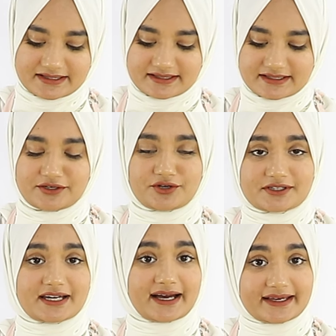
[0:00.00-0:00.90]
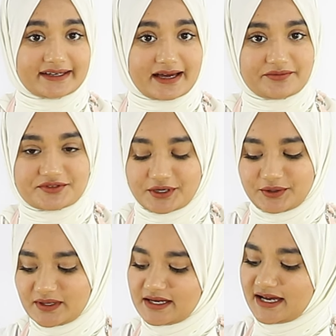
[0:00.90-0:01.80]
is not high enough.
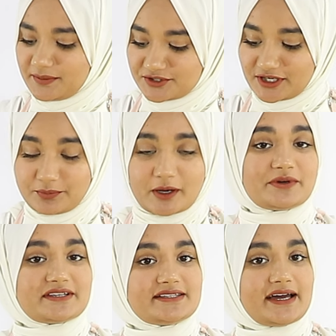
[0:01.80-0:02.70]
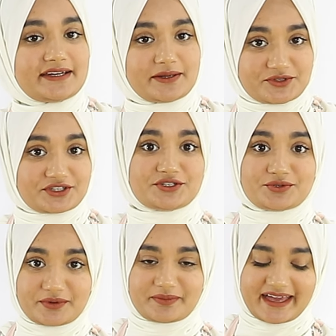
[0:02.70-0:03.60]
So I'm just going to pop it aside and I'm just going to do it
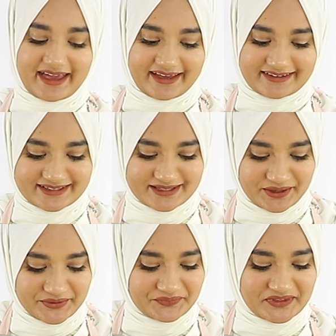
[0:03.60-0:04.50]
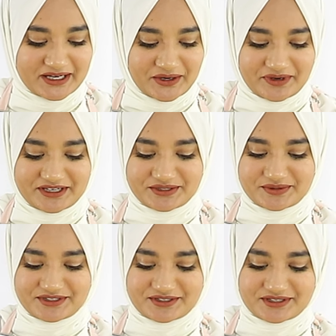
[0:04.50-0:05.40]
with my hand. So what you do
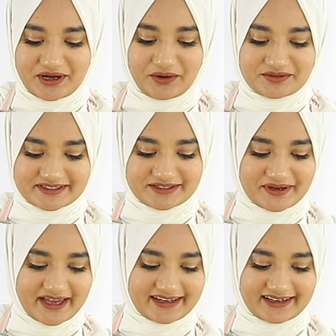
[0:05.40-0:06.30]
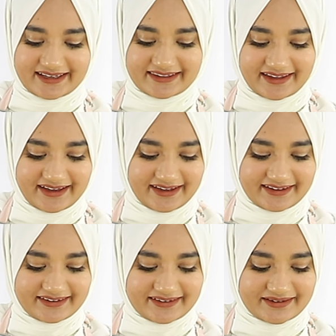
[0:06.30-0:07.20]
is you just hold it in your hand like that